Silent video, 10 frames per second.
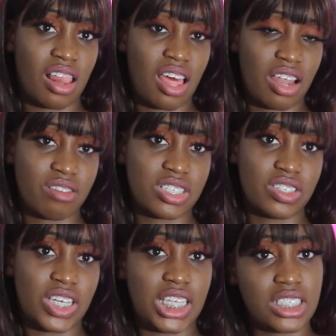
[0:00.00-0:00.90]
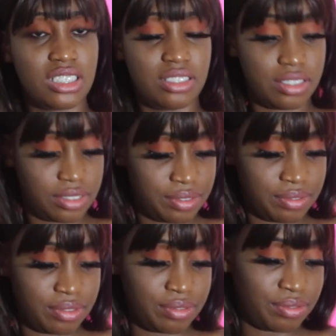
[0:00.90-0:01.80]
yeah, there was no AC.
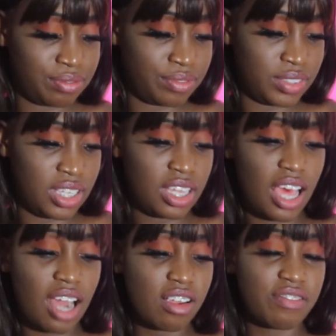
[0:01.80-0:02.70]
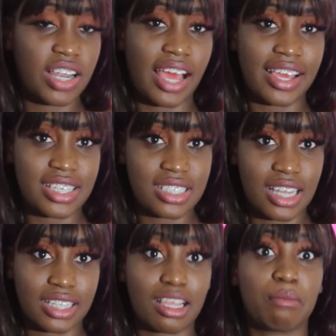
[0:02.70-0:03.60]
I don't even like AC
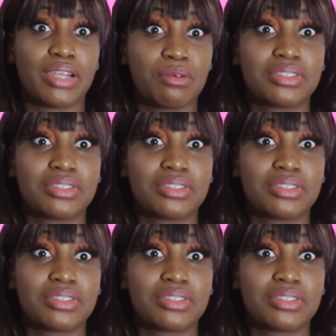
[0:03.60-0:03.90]
like that. But it